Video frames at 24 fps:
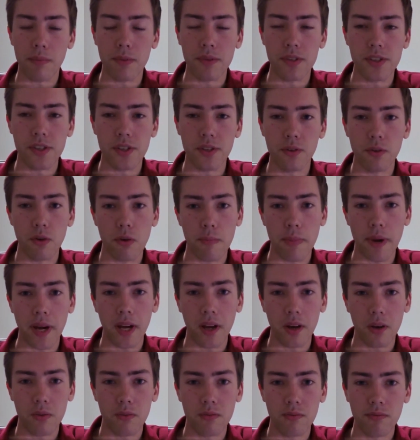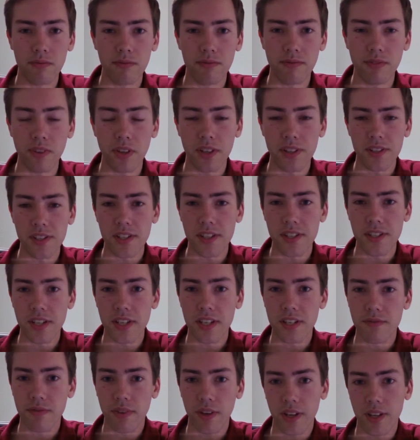up until about
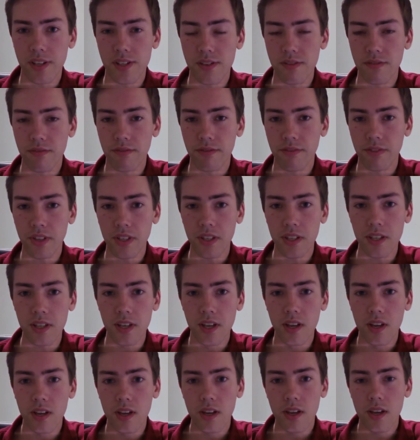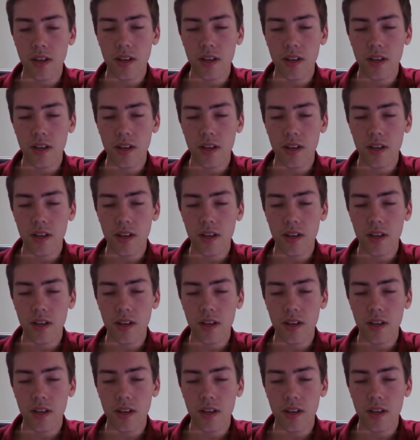36,000 feet